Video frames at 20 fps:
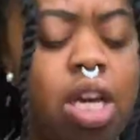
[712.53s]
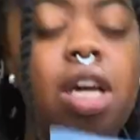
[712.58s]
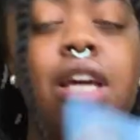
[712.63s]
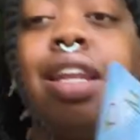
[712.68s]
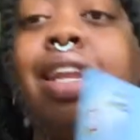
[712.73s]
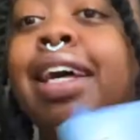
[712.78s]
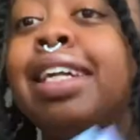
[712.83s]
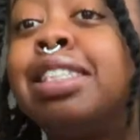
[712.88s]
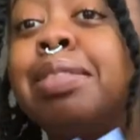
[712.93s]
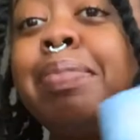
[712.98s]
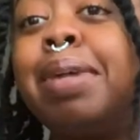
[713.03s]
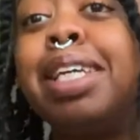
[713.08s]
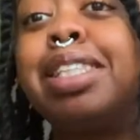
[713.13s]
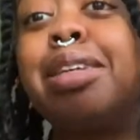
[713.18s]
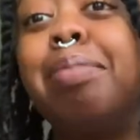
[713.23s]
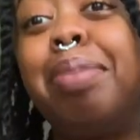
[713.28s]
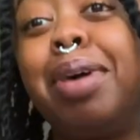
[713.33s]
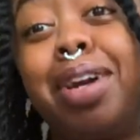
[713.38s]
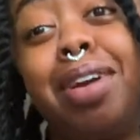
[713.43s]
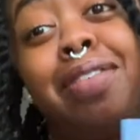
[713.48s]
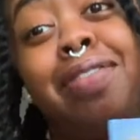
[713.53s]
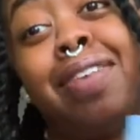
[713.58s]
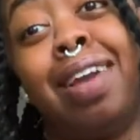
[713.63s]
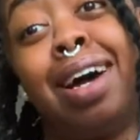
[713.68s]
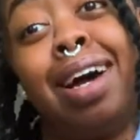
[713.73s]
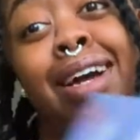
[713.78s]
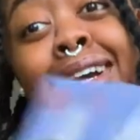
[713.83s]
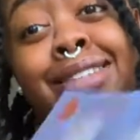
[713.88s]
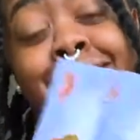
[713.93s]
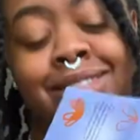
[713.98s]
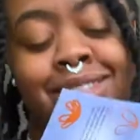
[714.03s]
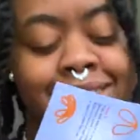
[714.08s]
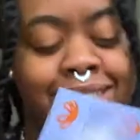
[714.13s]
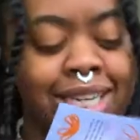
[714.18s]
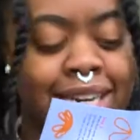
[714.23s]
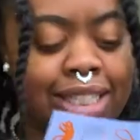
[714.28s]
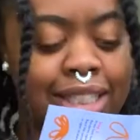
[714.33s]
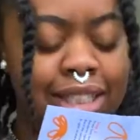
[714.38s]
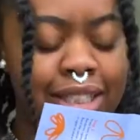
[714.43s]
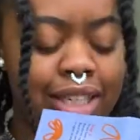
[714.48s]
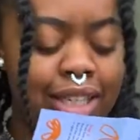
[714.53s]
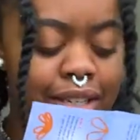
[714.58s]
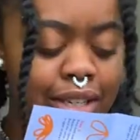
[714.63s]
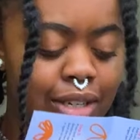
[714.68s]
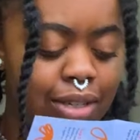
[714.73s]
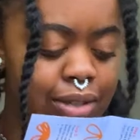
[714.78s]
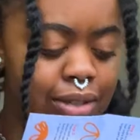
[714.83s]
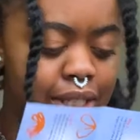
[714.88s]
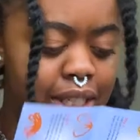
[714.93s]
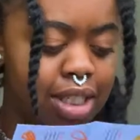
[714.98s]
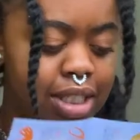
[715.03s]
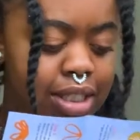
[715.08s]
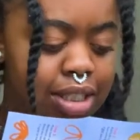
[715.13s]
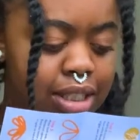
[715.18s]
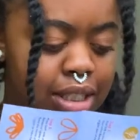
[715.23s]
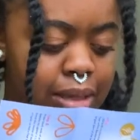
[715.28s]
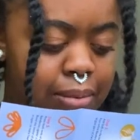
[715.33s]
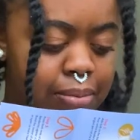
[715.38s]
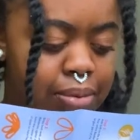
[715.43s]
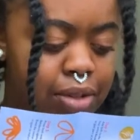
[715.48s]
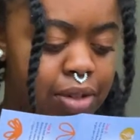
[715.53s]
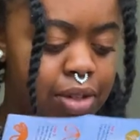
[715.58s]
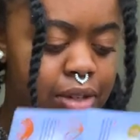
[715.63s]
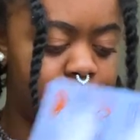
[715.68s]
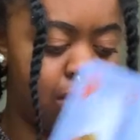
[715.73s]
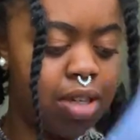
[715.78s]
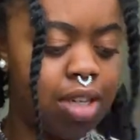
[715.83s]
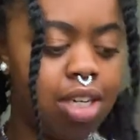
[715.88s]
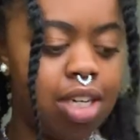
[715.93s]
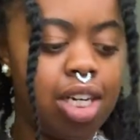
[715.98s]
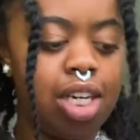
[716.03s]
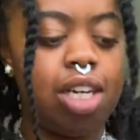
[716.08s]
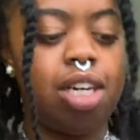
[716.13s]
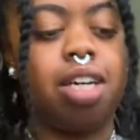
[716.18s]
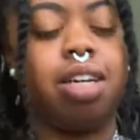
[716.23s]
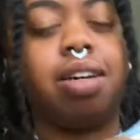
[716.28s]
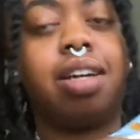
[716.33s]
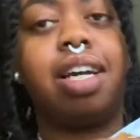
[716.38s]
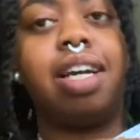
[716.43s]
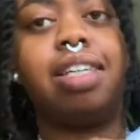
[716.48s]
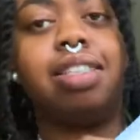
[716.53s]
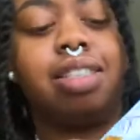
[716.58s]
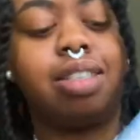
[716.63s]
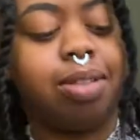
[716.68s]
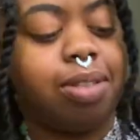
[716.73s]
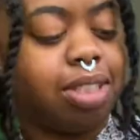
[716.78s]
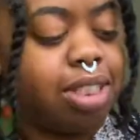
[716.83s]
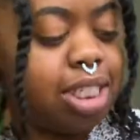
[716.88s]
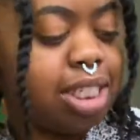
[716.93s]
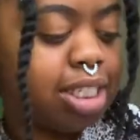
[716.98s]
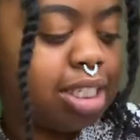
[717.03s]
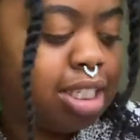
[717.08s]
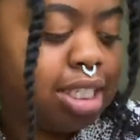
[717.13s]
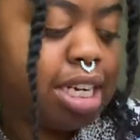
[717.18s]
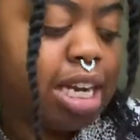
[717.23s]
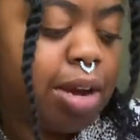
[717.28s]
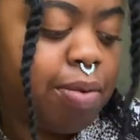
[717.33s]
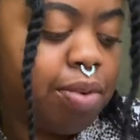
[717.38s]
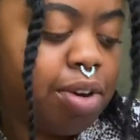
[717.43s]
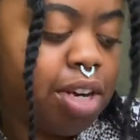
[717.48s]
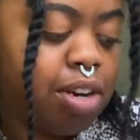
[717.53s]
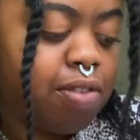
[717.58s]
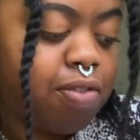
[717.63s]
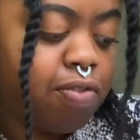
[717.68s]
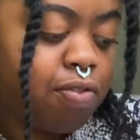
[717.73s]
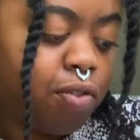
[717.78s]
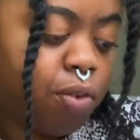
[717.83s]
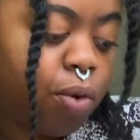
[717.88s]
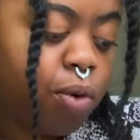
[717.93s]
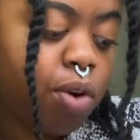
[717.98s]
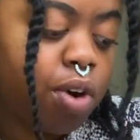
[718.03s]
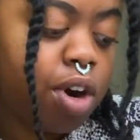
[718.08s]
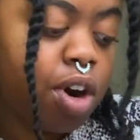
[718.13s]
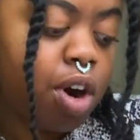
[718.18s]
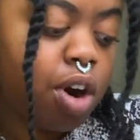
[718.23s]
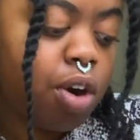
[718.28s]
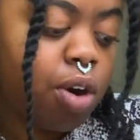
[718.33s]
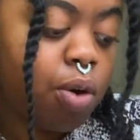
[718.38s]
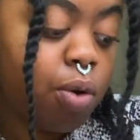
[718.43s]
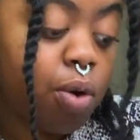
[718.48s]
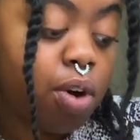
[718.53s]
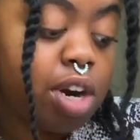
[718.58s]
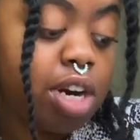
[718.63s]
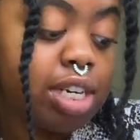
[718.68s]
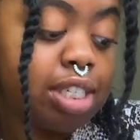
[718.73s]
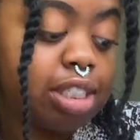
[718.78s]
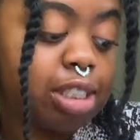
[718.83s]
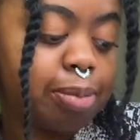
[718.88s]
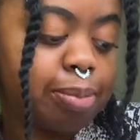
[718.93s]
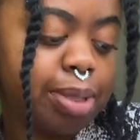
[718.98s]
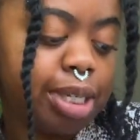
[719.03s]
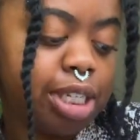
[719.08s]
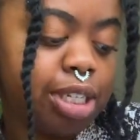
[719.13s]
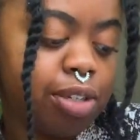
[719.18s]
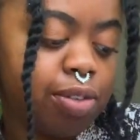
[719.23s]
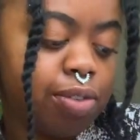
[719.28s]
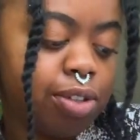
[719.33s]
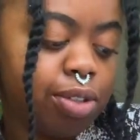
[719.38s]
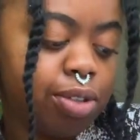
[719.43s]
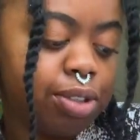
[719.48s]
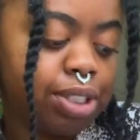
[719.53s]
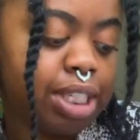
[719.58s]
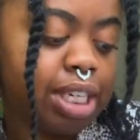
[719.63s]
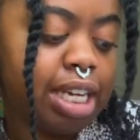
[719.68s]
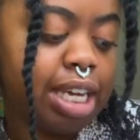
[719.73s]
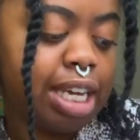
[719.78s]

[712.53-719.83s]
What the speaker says: Let's make the butterfly. That's cute, it's simple. Okay, so it says that I will need 4 orange Bendaroos and